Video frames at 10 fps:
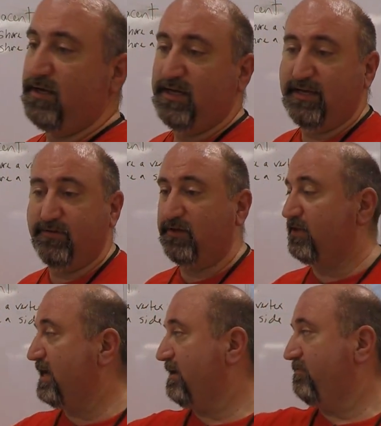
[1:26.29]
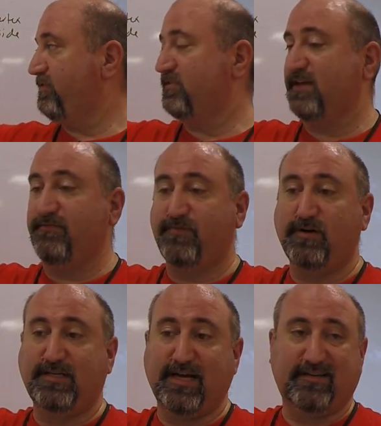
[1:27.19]
Even though they have the same
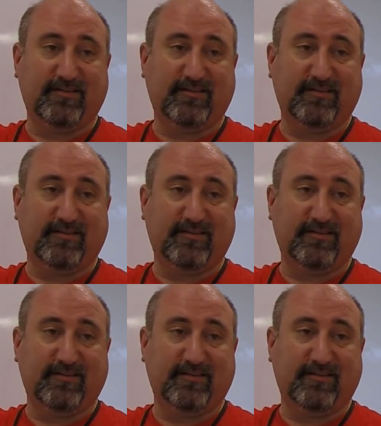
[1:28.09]
vertex,